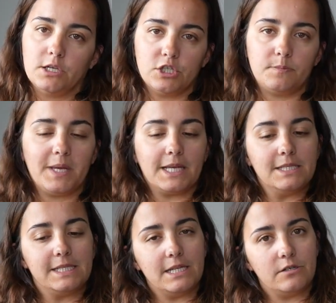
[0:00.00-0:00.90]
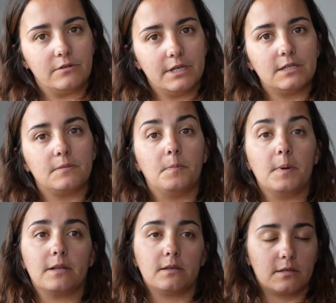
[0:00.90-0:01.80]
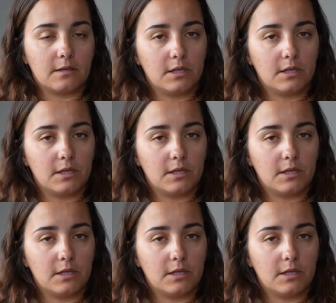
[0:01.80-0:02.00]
Just be considerate, but